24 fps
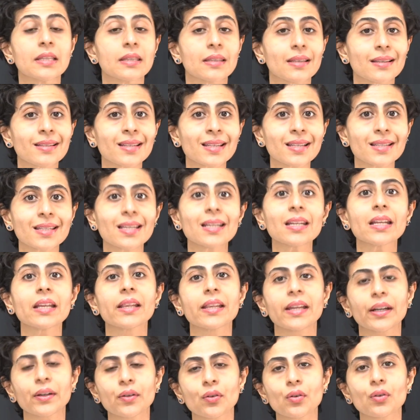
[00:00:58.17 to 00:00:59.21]
This is an
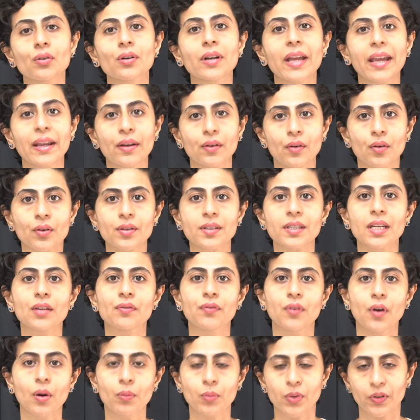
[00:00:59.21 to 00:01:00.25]
electrodiagnostic
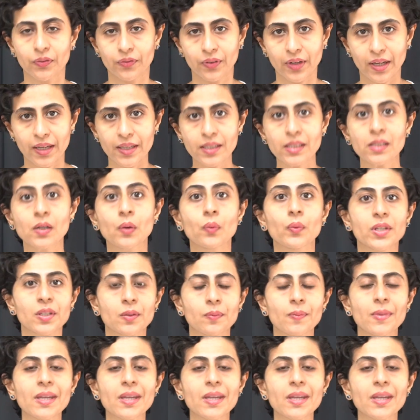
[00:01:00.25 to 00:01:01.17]
form of test, which